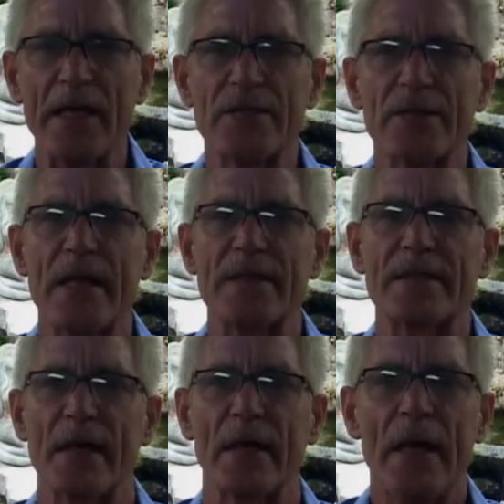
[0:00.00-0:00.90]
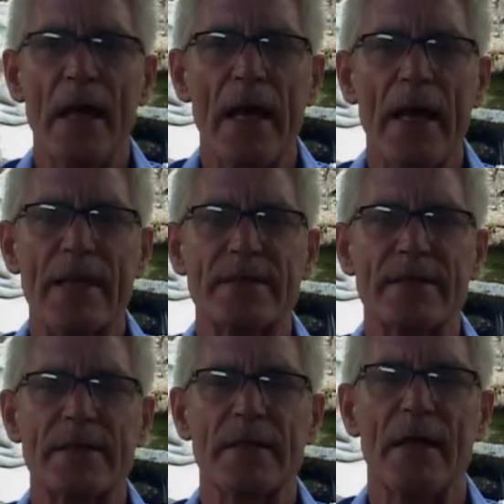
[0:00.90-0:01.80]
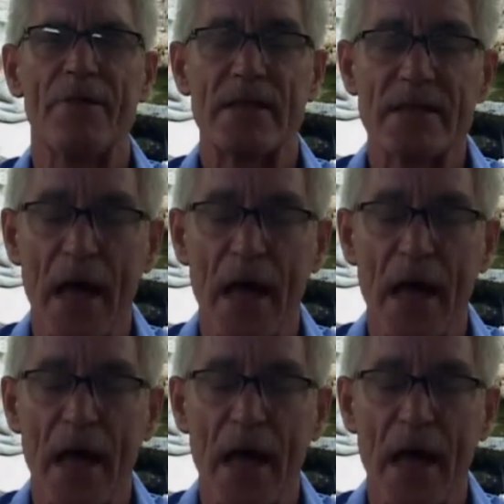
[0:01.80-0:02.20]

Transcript: it's it's a, uh, it's if it's